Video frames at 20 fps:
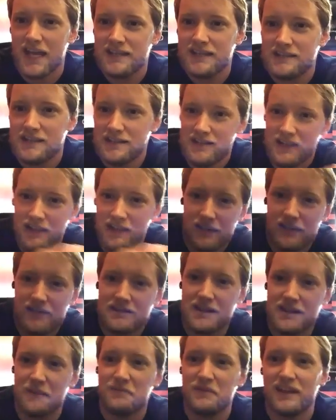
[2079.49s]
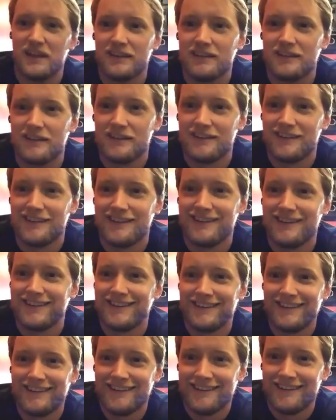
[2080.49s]
tasty dinner or something.
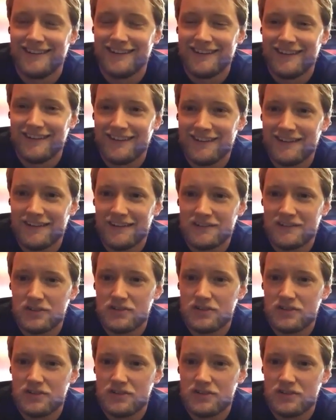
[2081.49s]
Thank